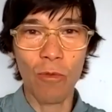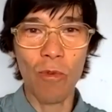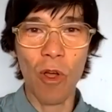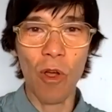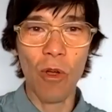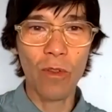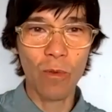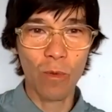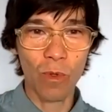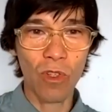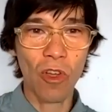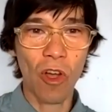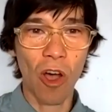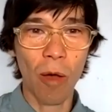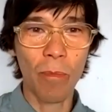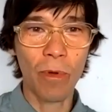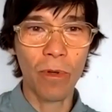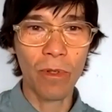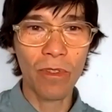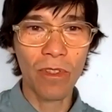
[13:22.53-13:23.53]
road was
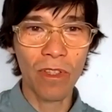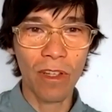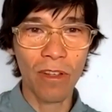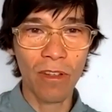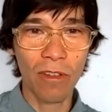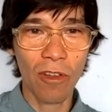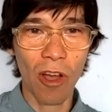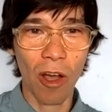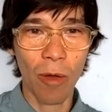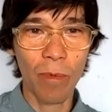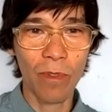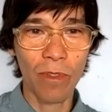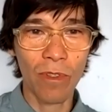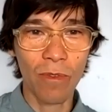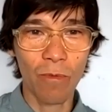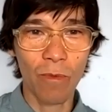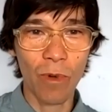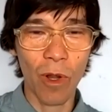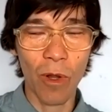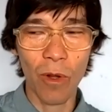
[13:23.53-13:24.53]
cobbled, you know, the
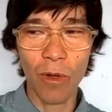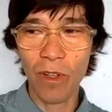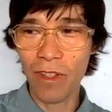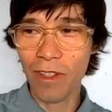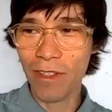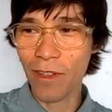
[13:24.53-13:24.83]
cobbled road.